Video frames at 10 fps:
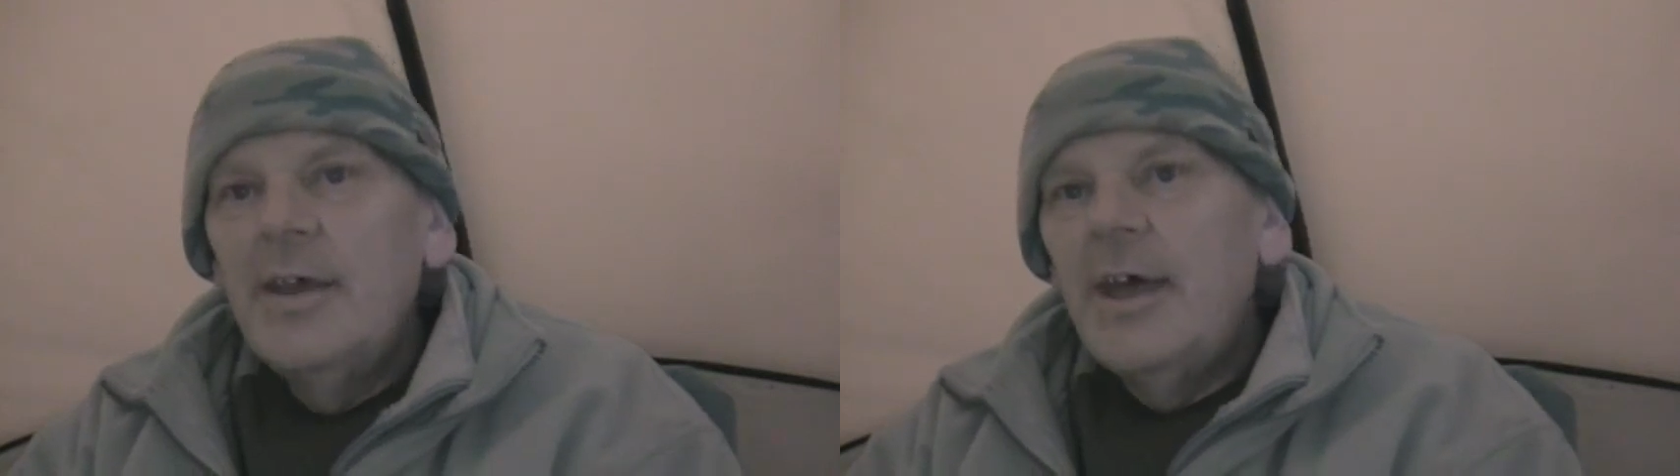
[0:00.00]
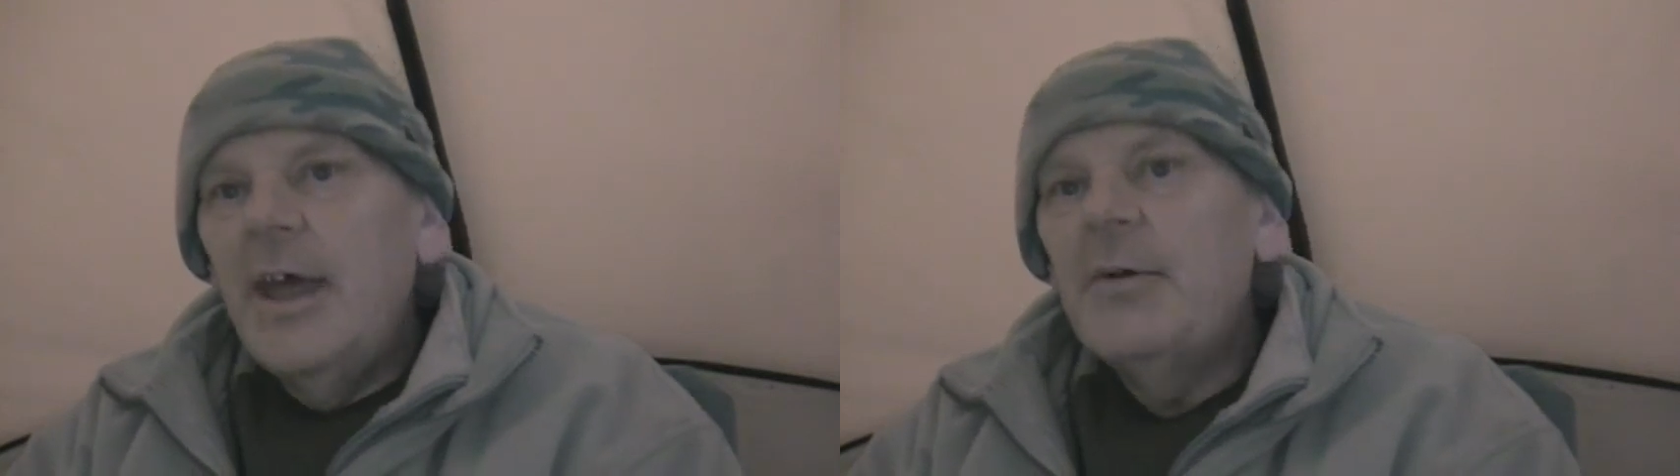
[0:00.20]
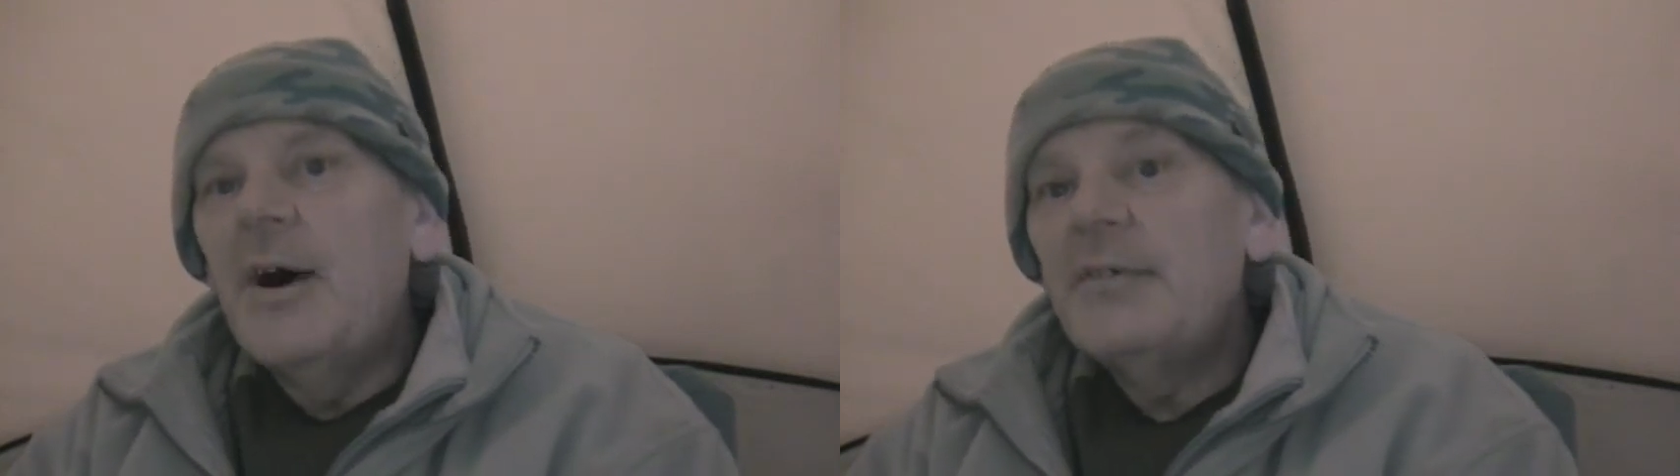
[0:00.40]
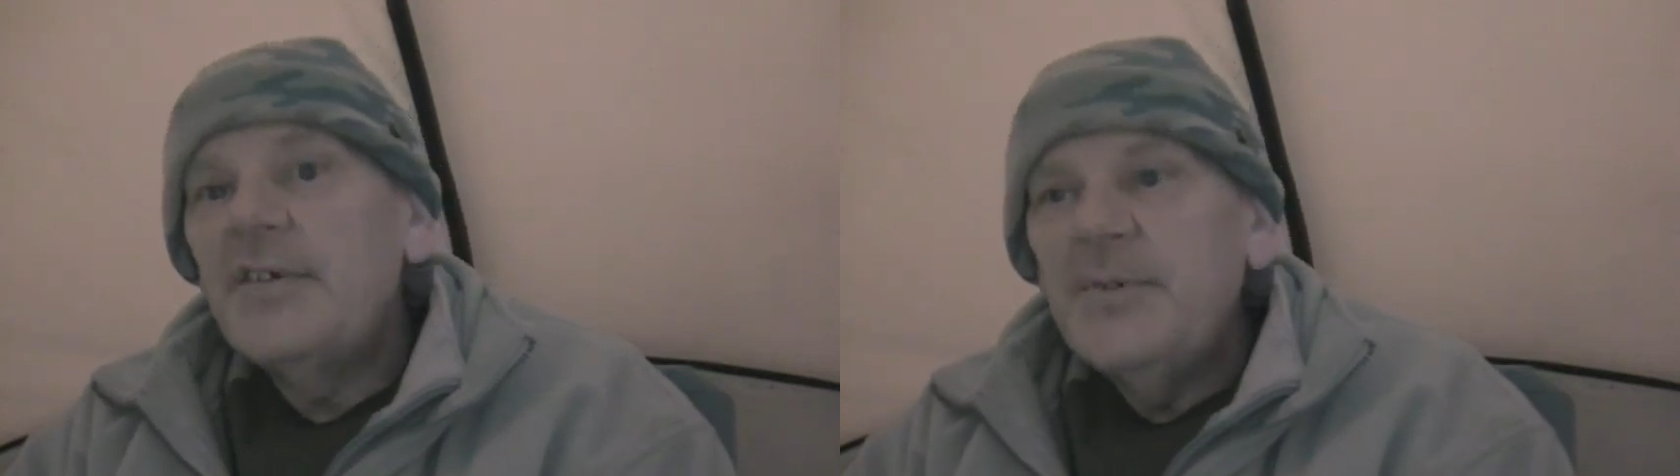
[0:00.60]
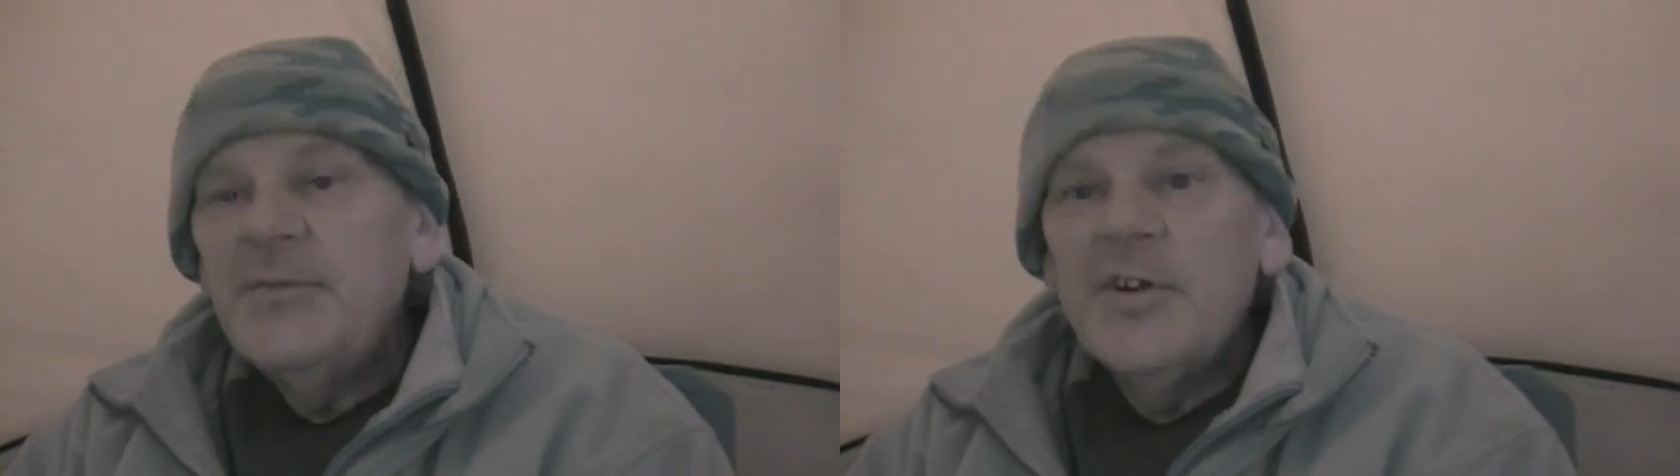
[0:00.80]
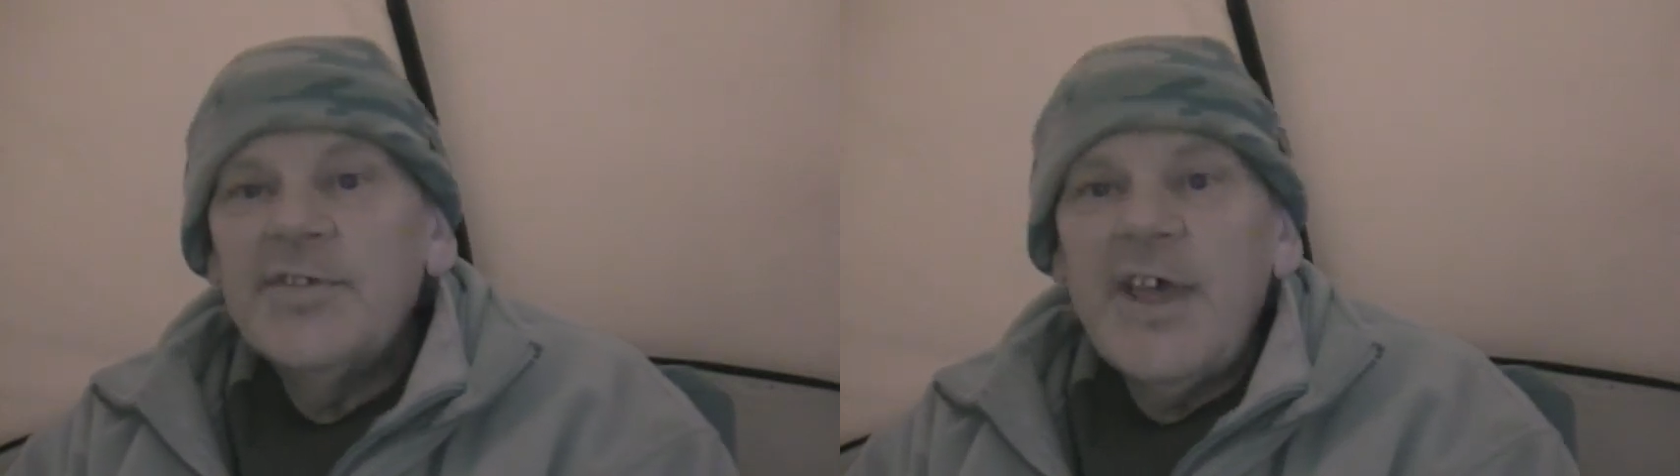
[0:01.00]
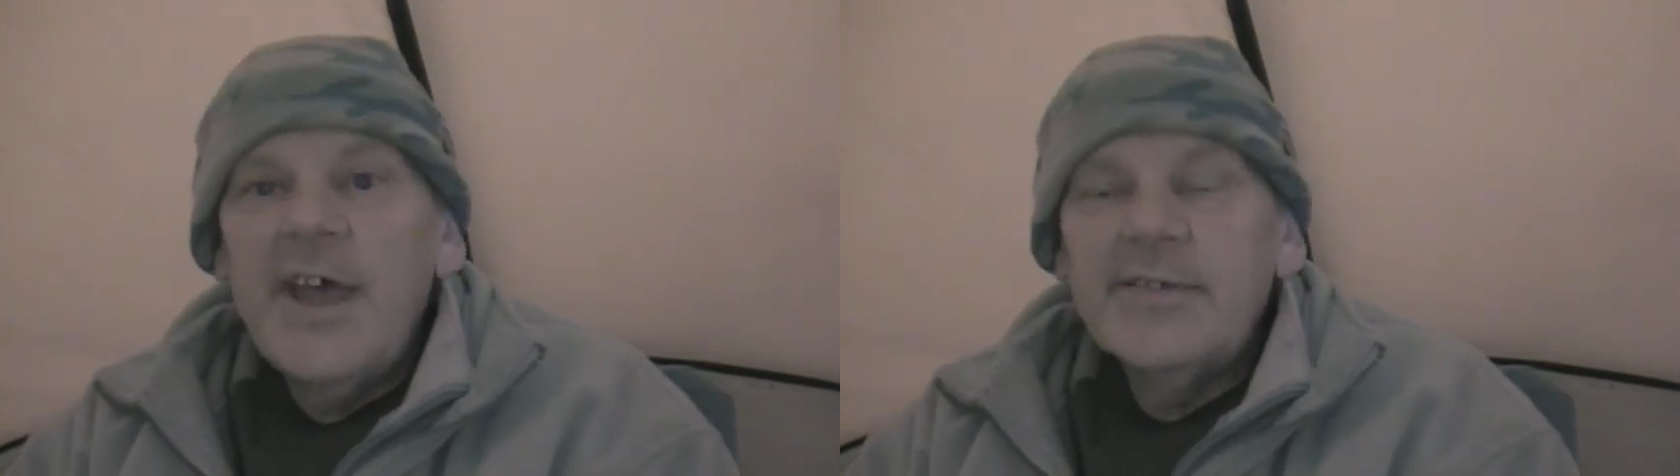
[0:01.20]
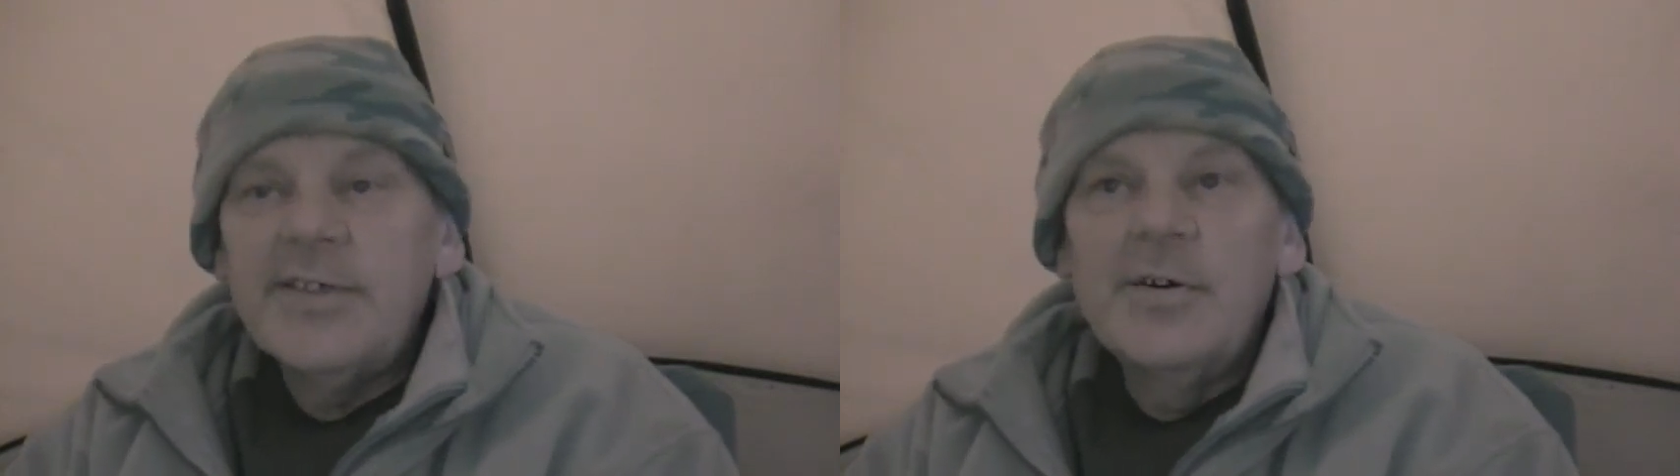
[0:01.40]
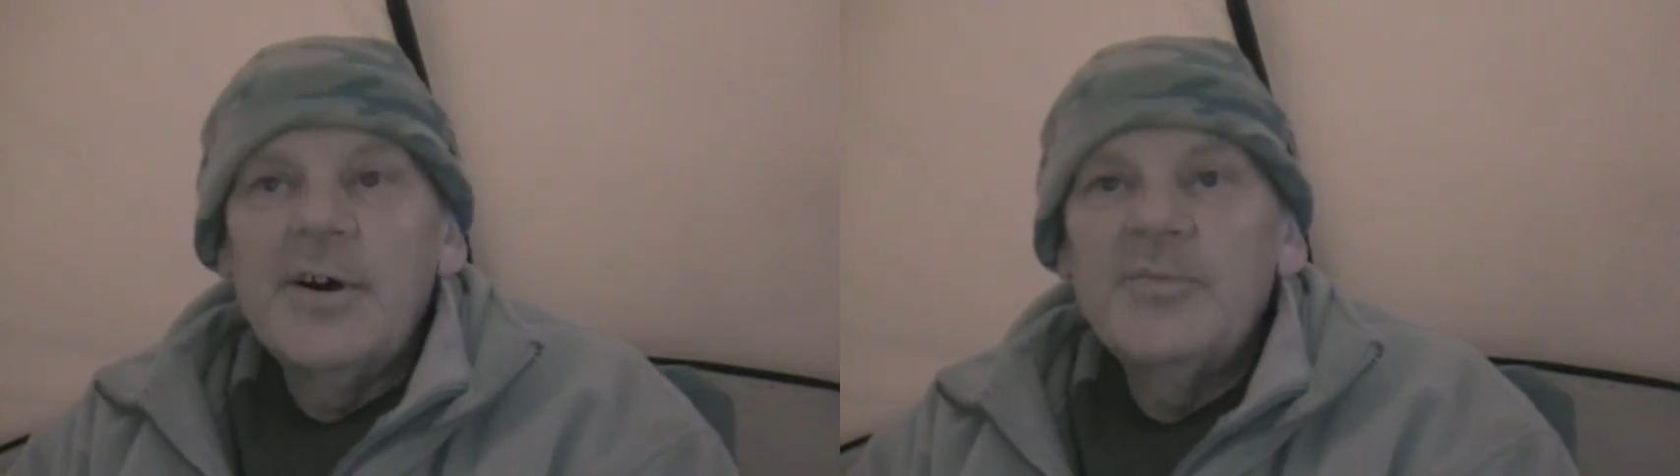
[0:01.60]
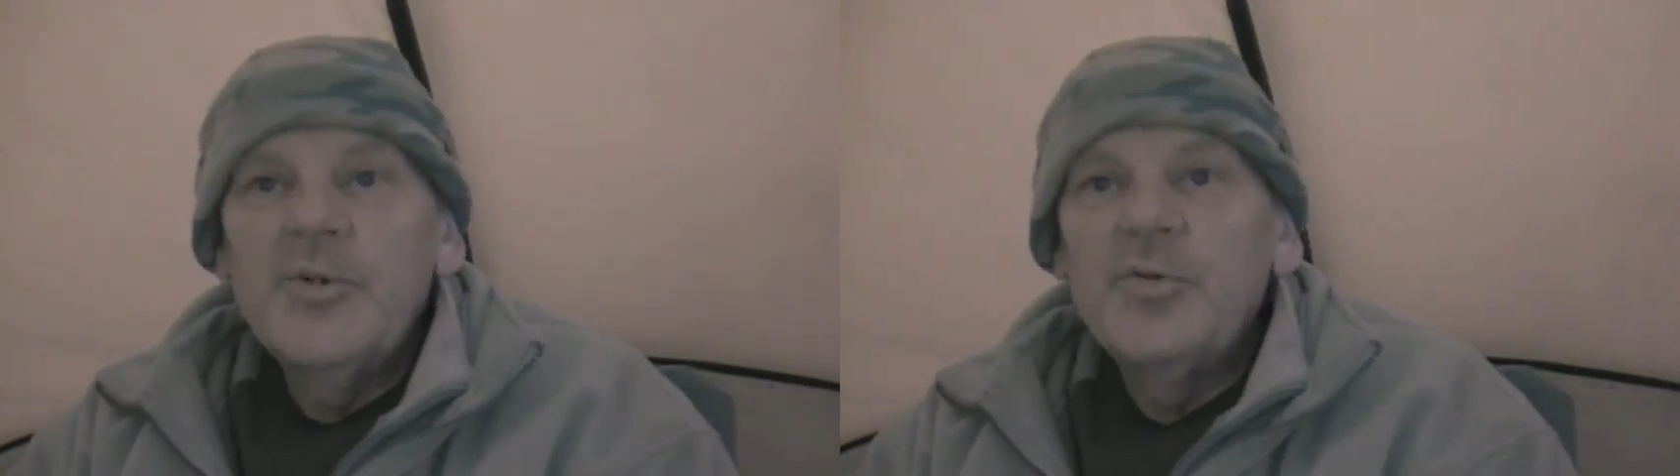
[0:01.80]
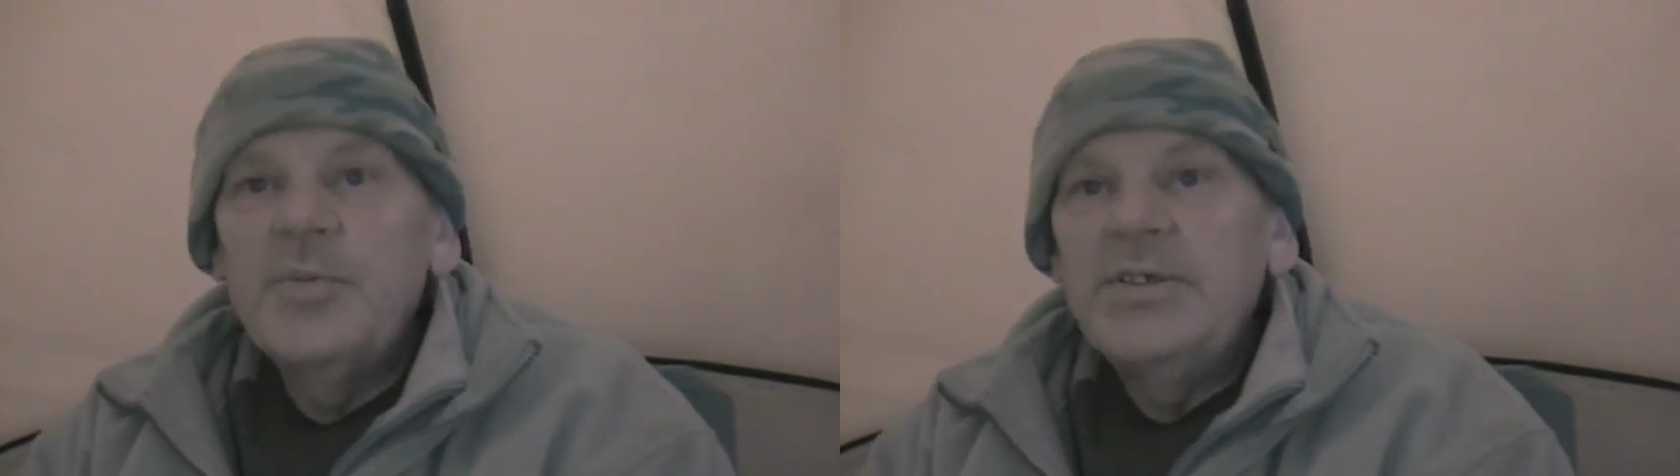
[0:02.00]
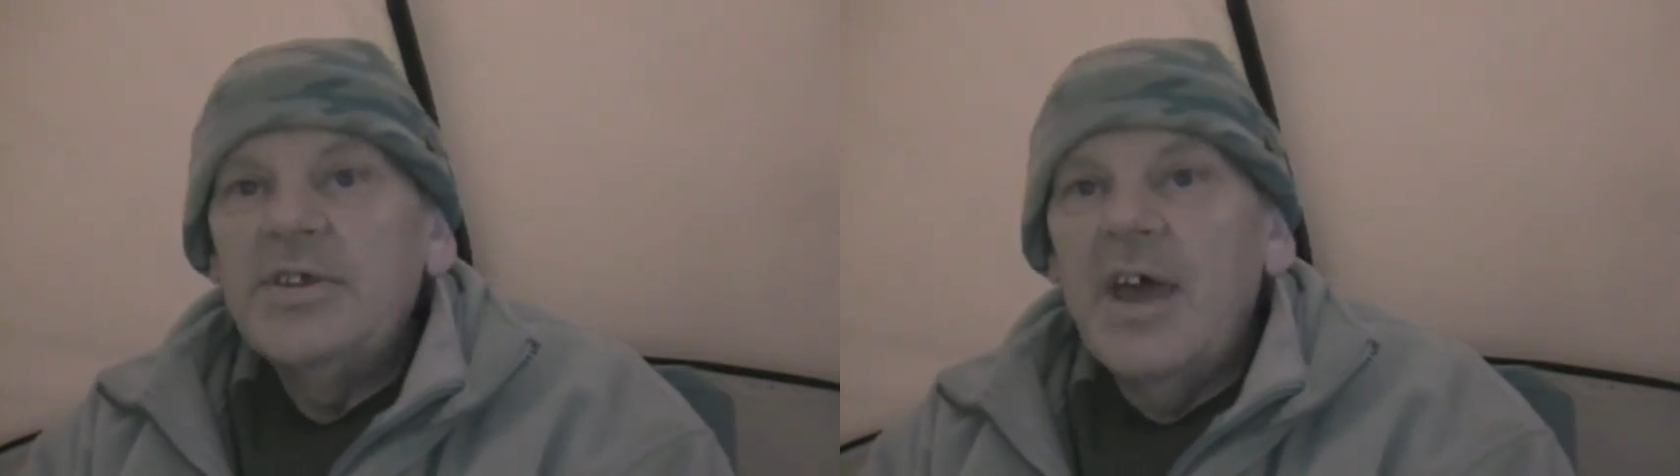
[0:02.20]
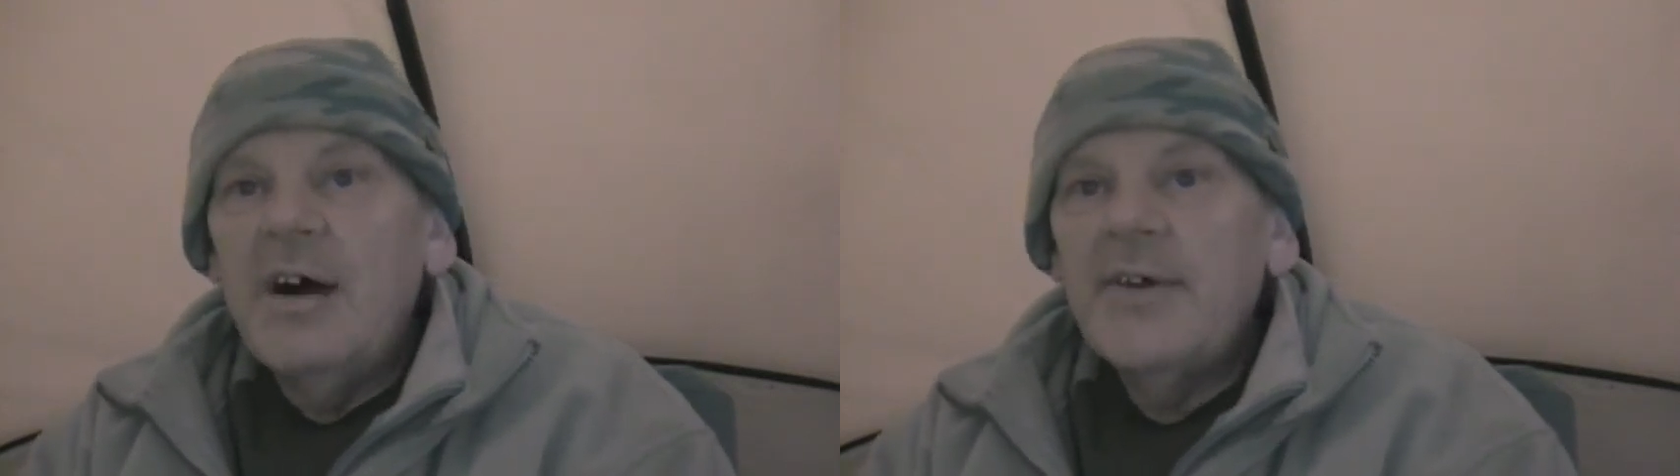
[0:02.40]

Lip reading: Anyway, I've left my rods out still. I haven't brought them in yet.